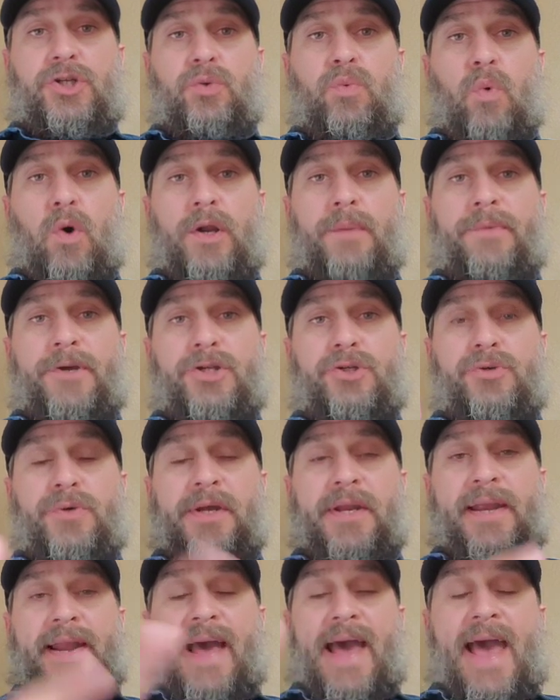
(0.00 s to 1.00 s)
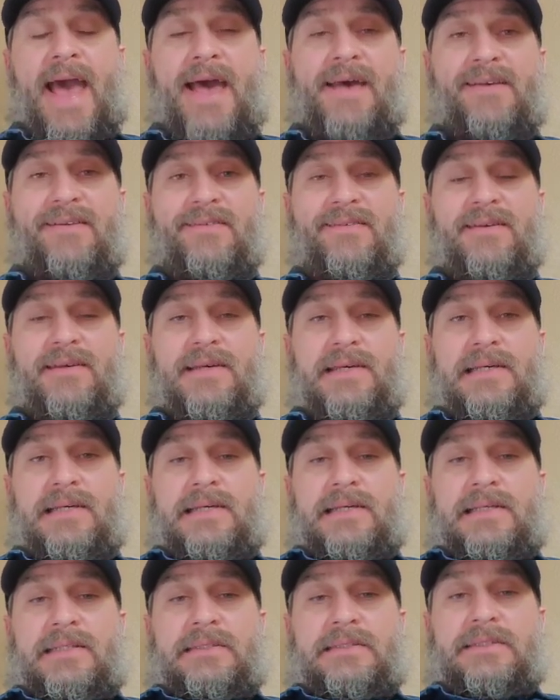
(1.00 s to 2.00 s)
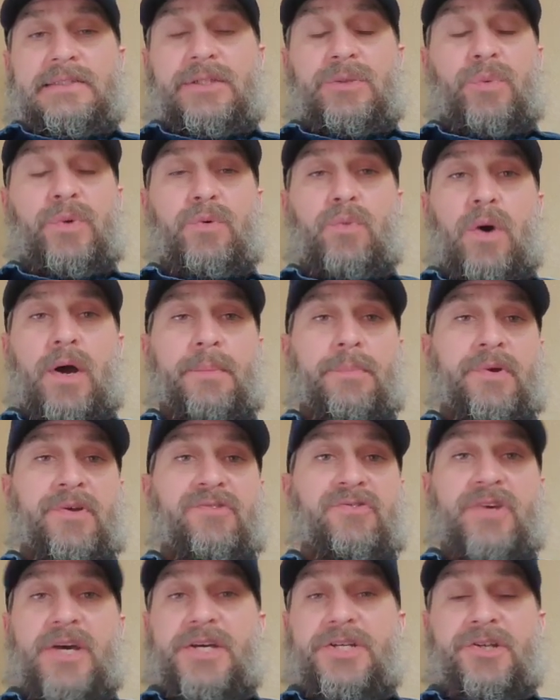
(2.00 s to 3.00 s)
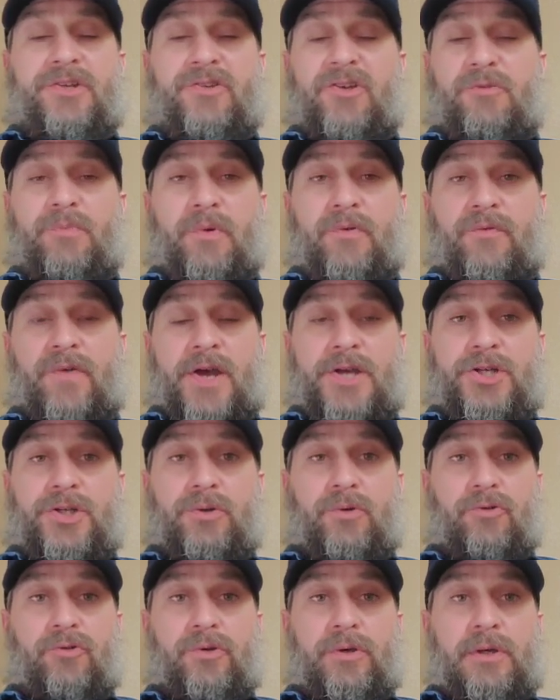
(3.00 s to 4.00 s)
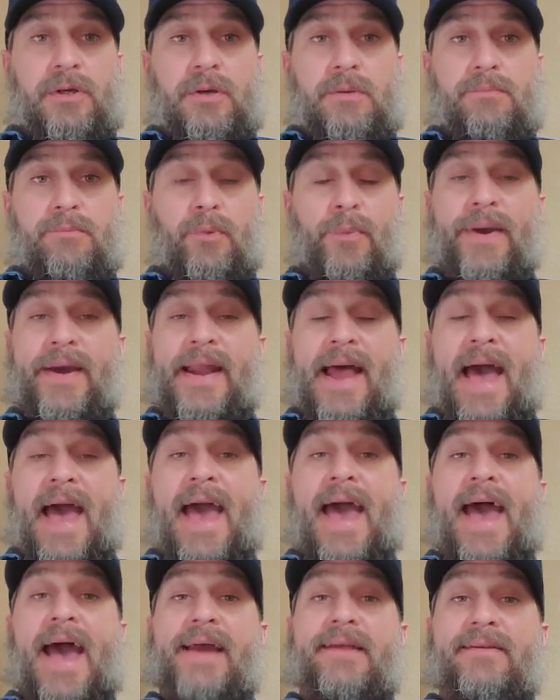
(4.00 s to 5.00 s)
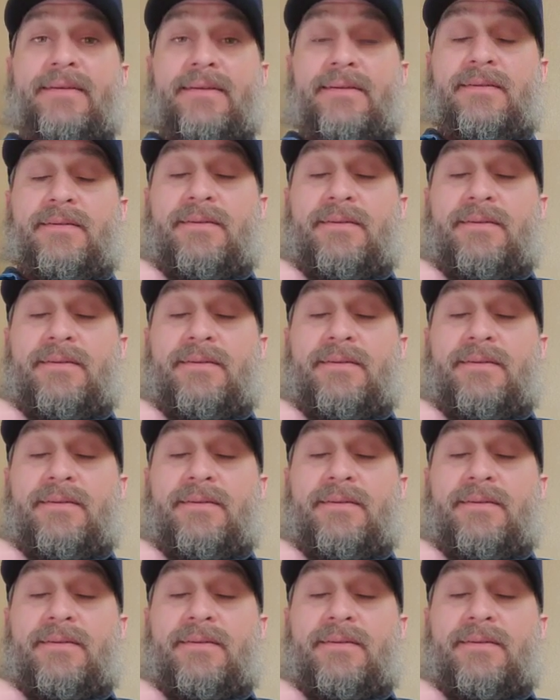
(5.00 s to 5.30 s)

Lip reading: you want to be treated as. See, we want concessions as professionals, but we got to act it.